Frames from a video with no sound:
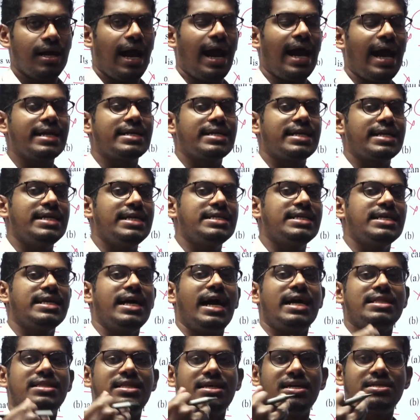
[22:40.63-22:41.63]
and treating
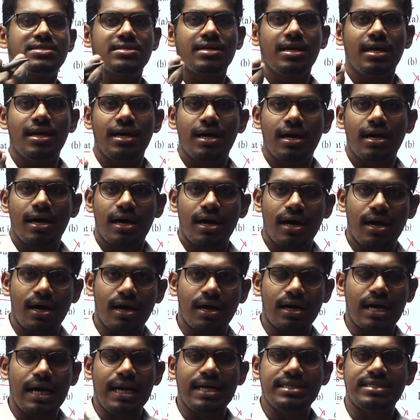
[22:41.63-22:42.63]
others
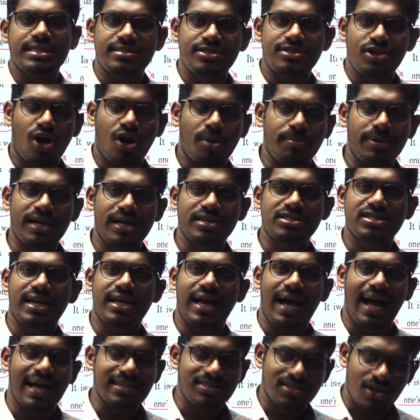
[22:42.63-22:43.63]
religious denomination
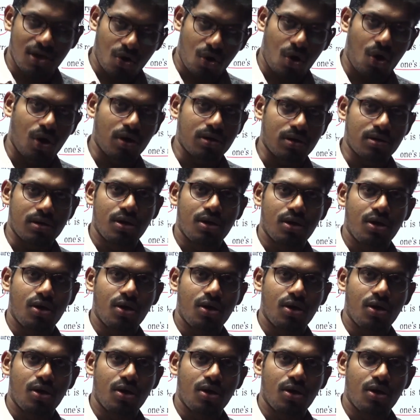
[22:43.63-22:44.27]
as wrong